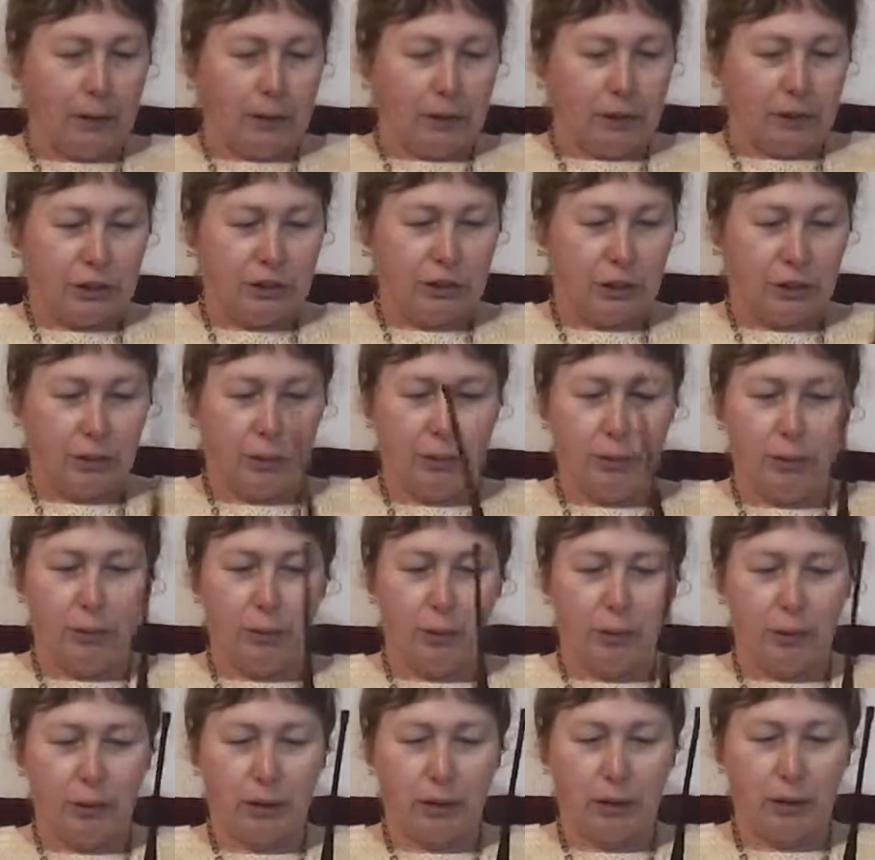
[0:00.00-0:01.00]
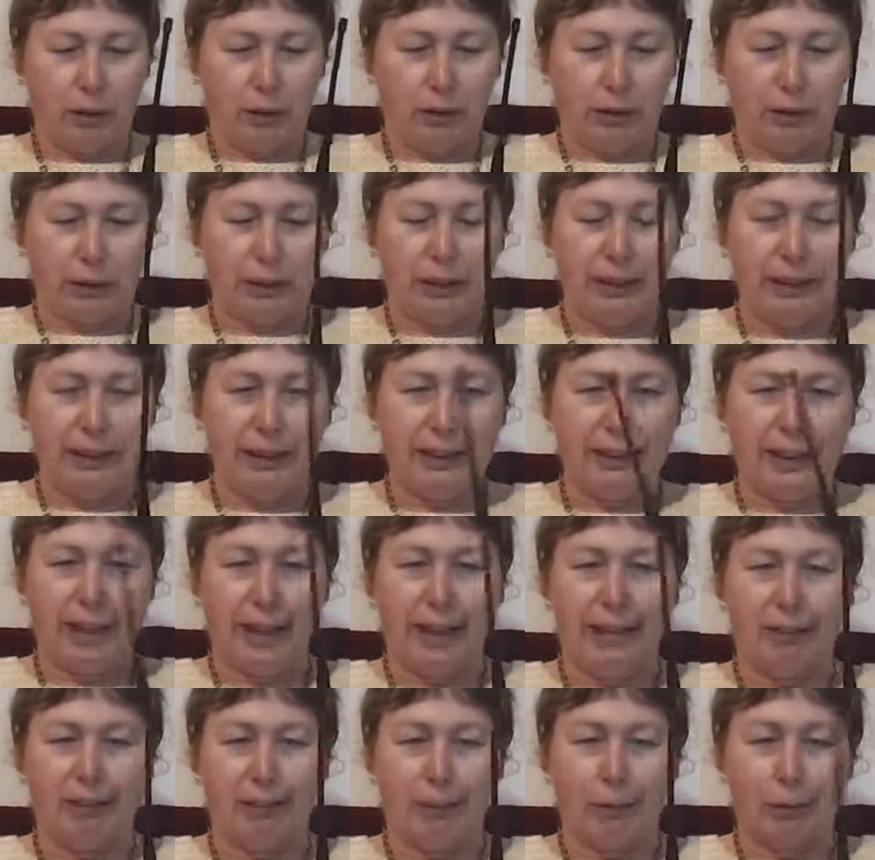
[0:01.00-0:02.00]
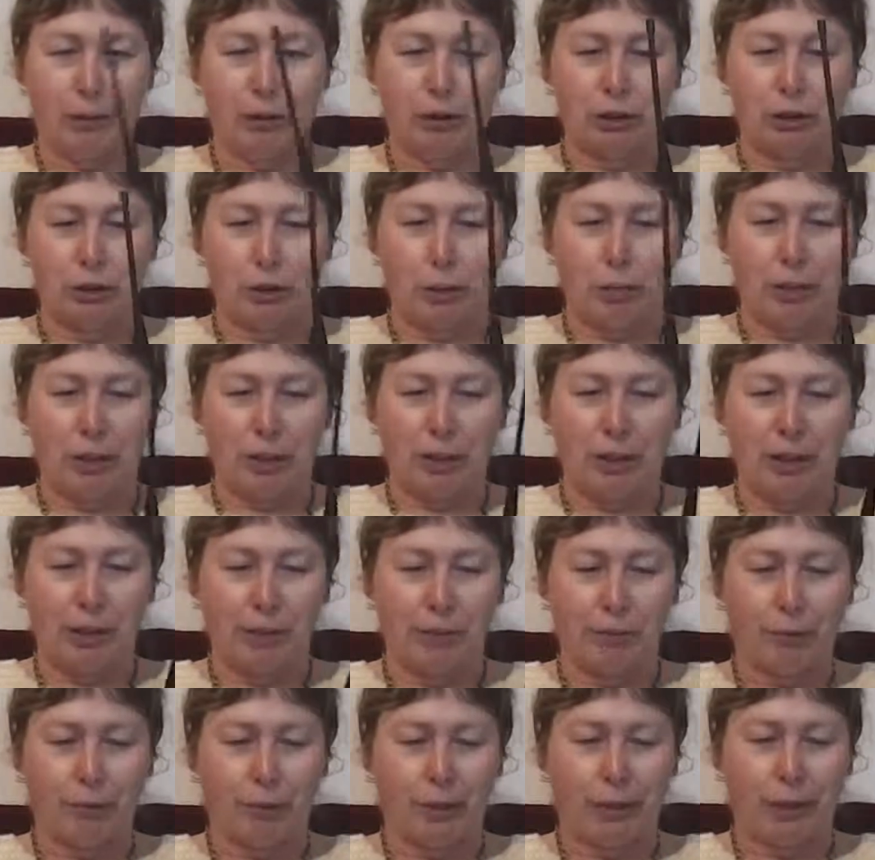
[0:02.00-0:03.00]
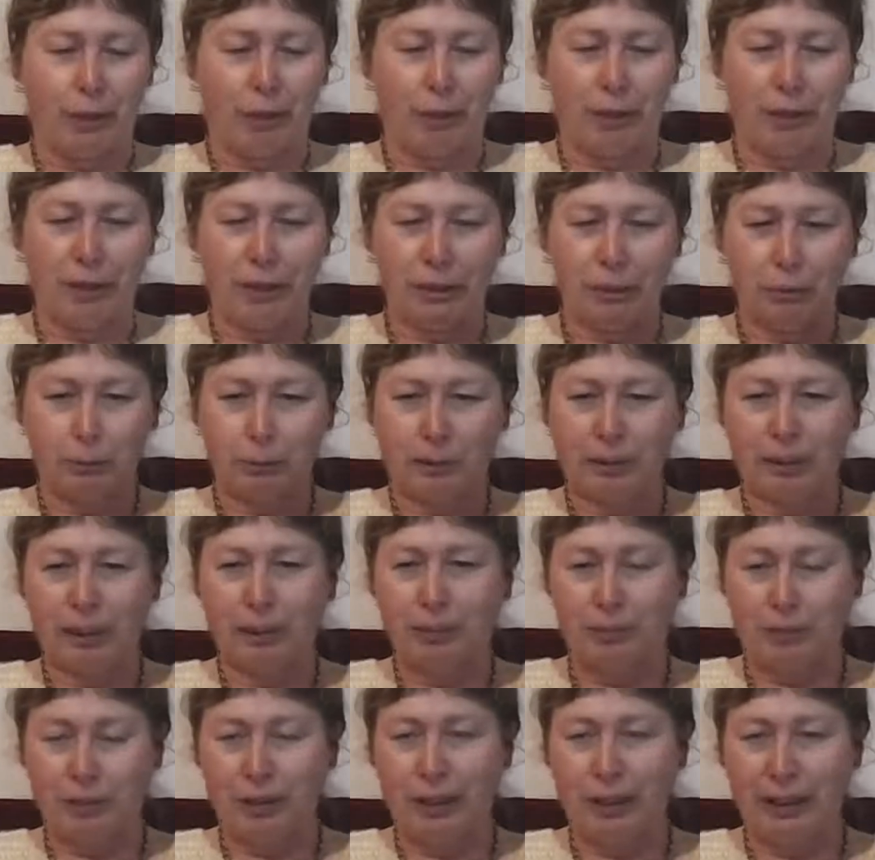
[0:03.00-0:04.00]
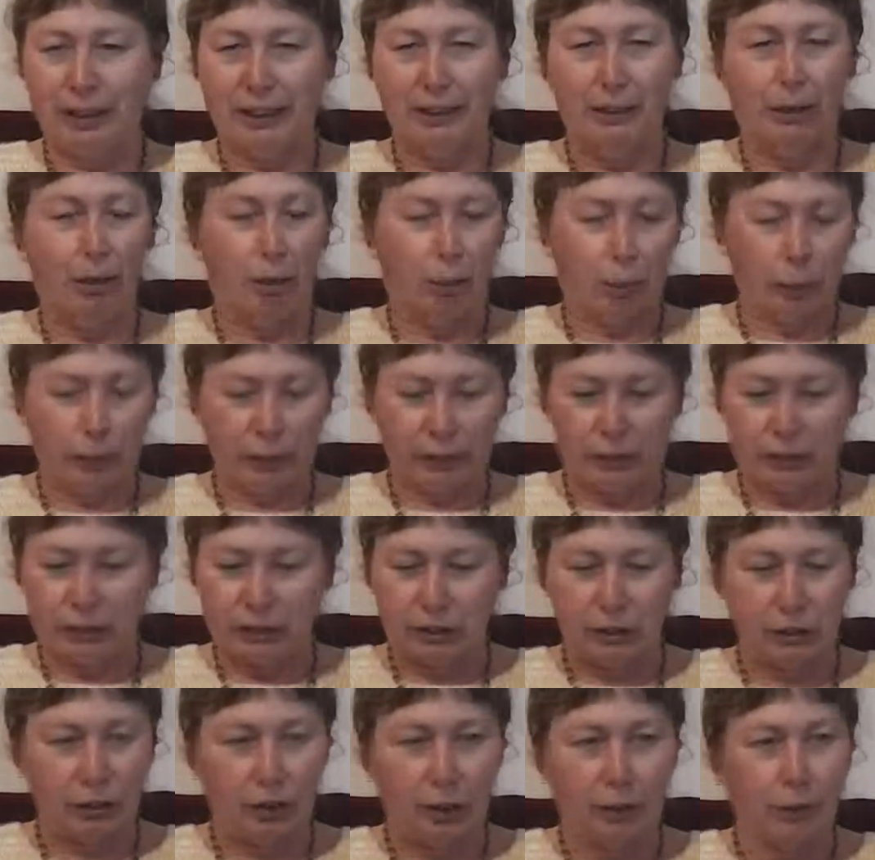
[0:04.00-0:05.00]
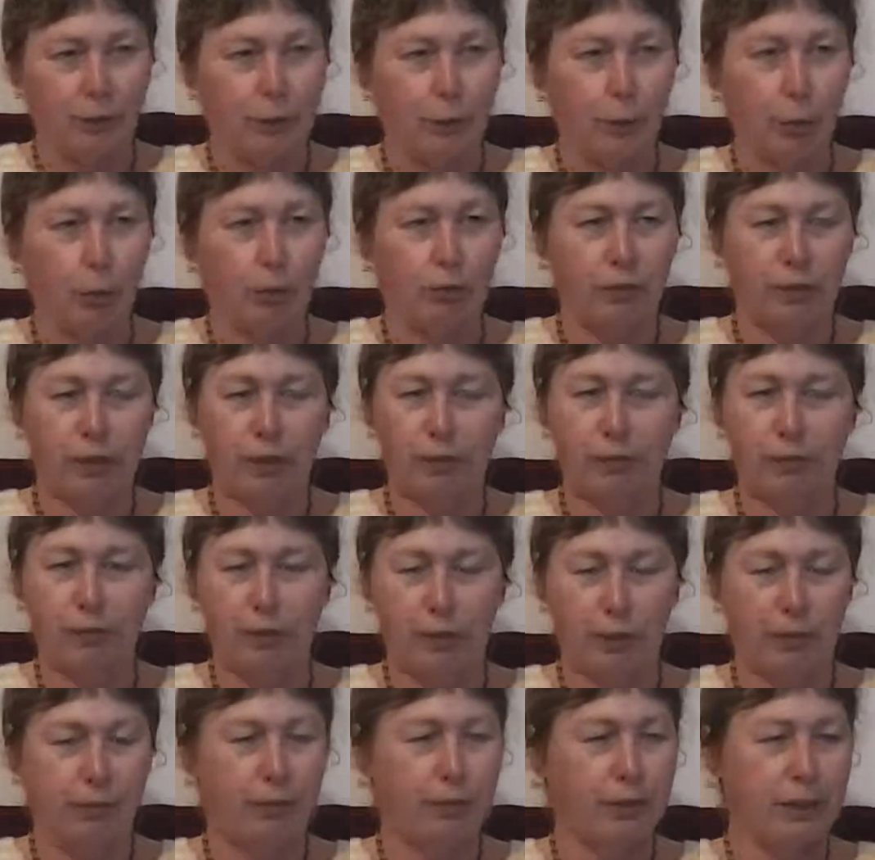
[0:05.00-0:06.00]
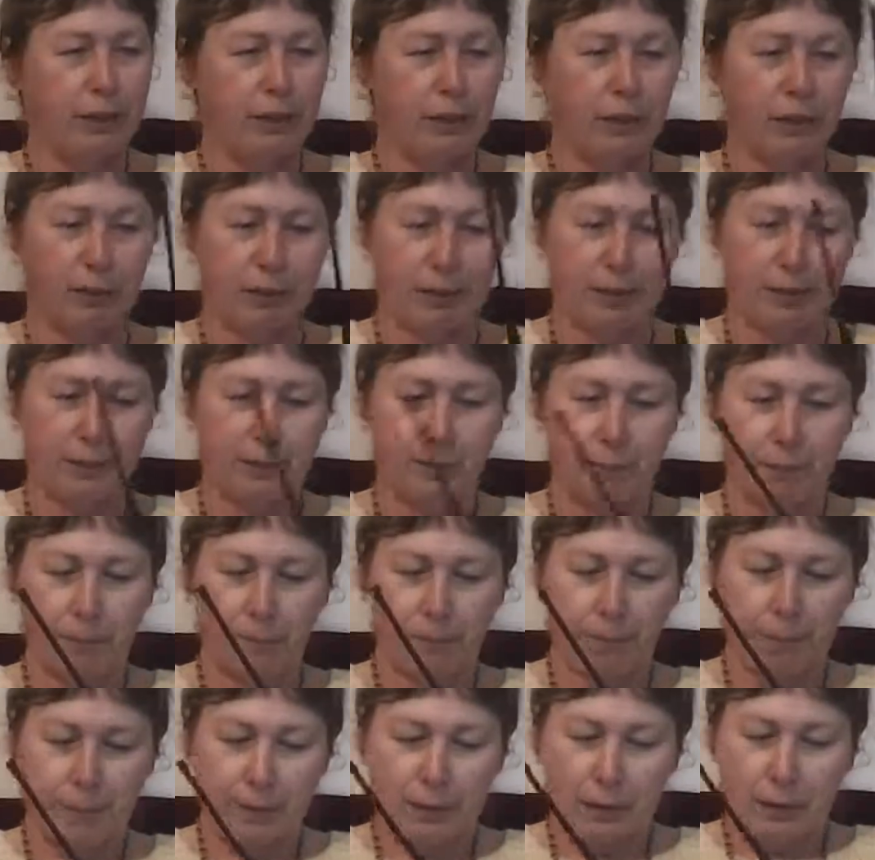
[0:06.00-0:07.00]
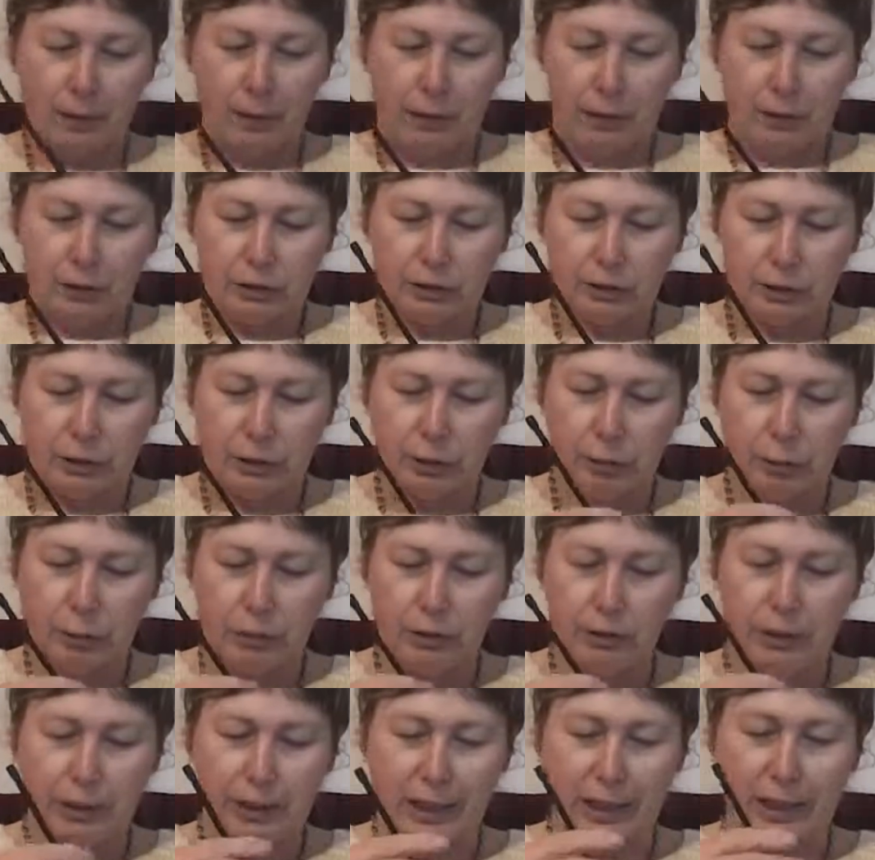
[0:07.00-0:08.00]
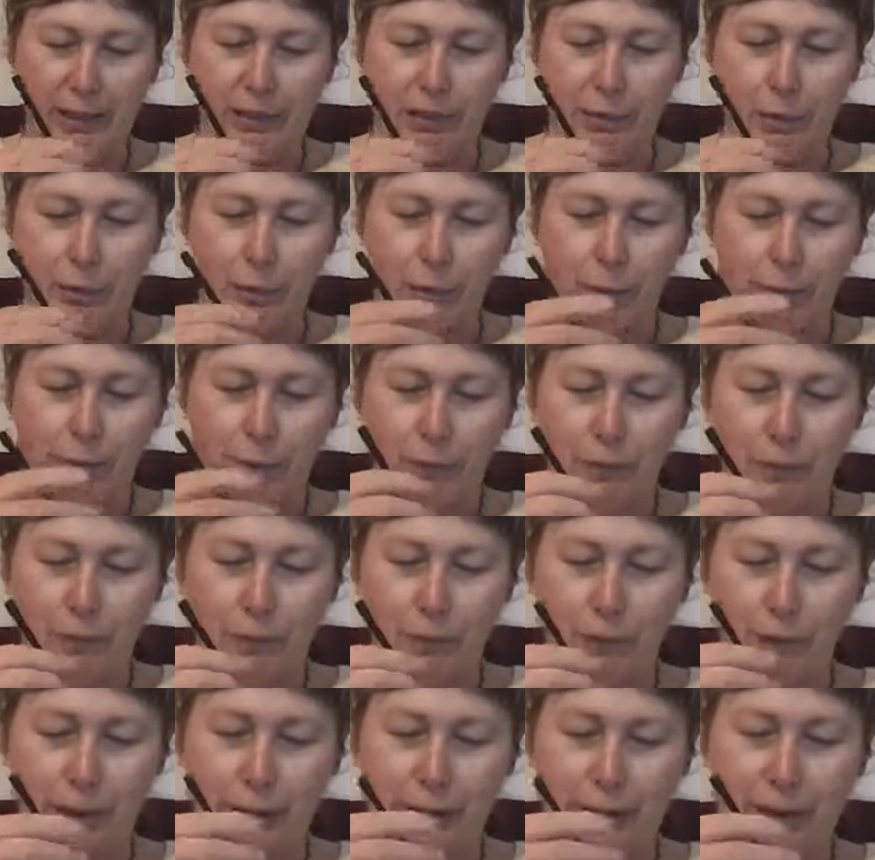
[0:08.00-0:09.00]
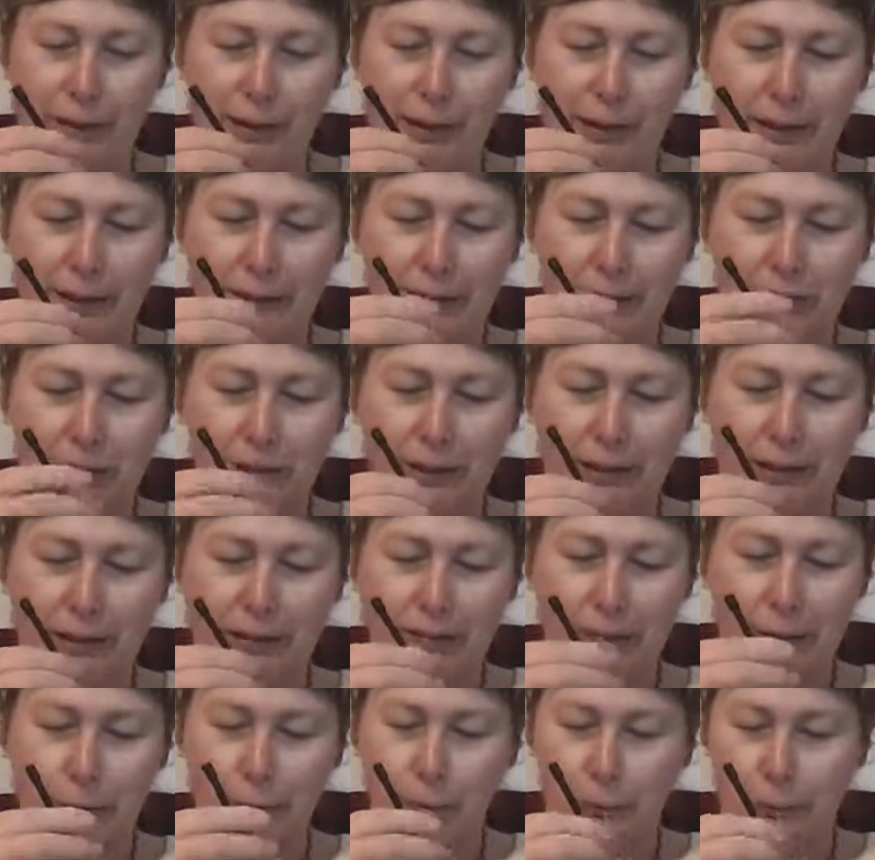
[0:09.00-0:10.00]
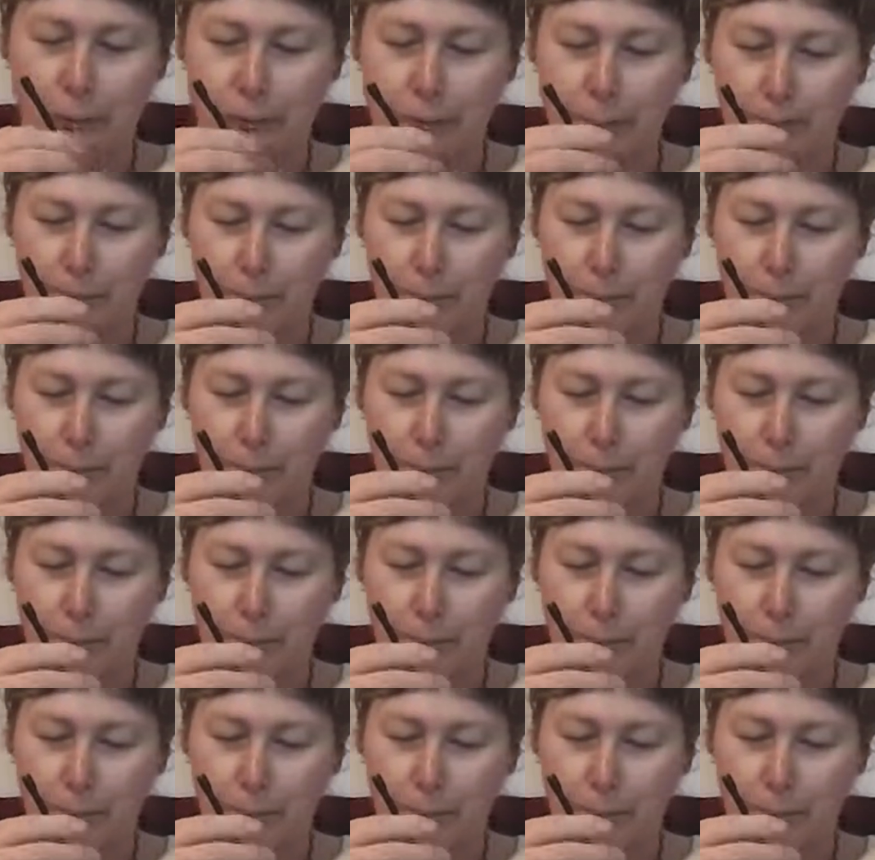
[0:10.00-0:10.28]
So clearly that aerial does not poke up very high, especially if you're holding this at like 4 feet, 5 feet high. So what you can do, you can get an extra aerial,